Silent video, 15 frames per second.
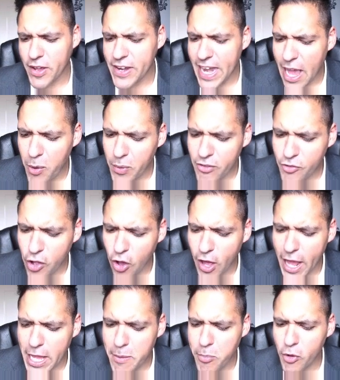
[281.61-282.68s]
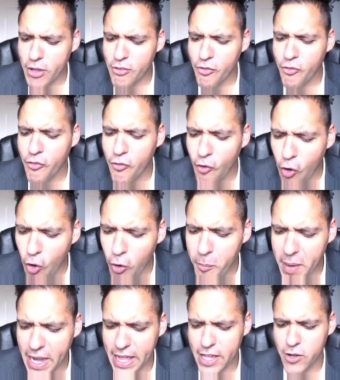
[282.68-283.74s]
And now we've got 8.4
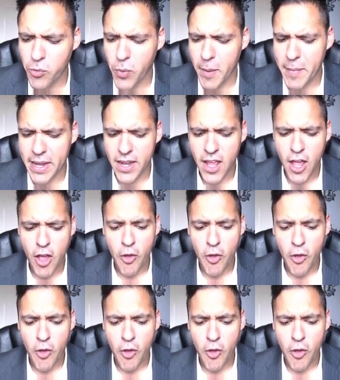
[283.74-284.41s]
million women.